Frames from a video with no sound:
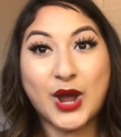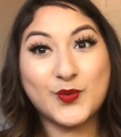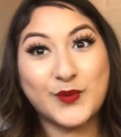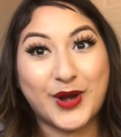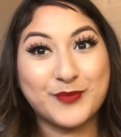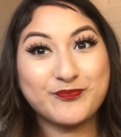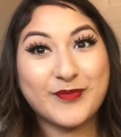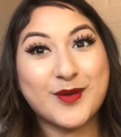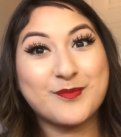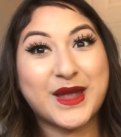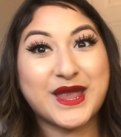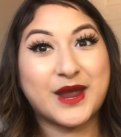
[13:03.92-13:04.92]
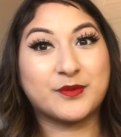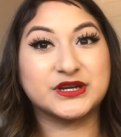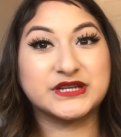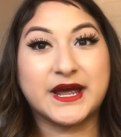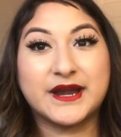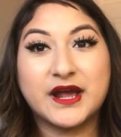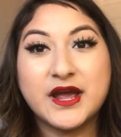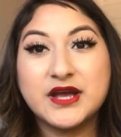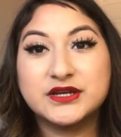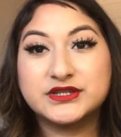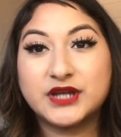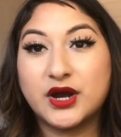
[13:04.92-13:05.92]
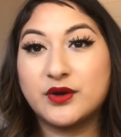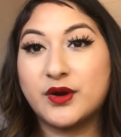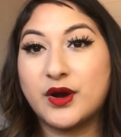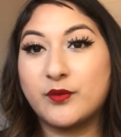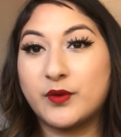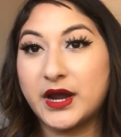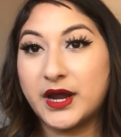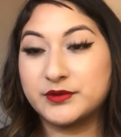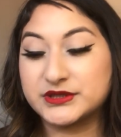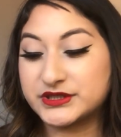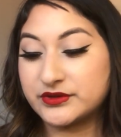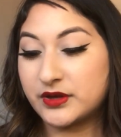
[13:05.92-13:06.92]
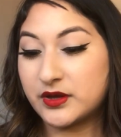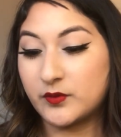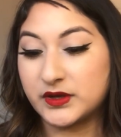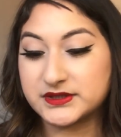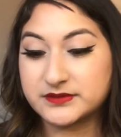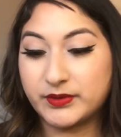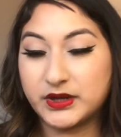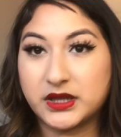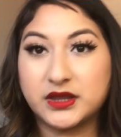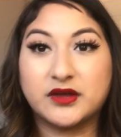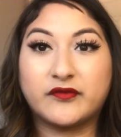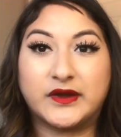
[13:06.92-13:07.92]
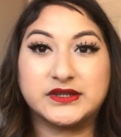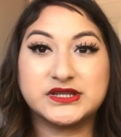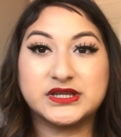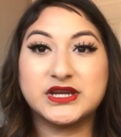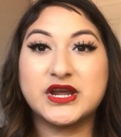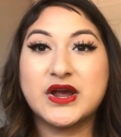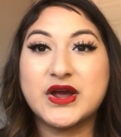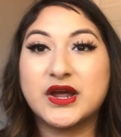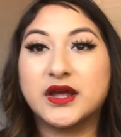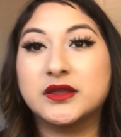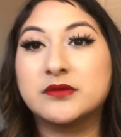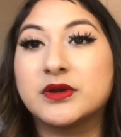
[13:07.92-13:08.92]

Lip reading: Well, my camera died. So what I was doing was putting the Fenty in the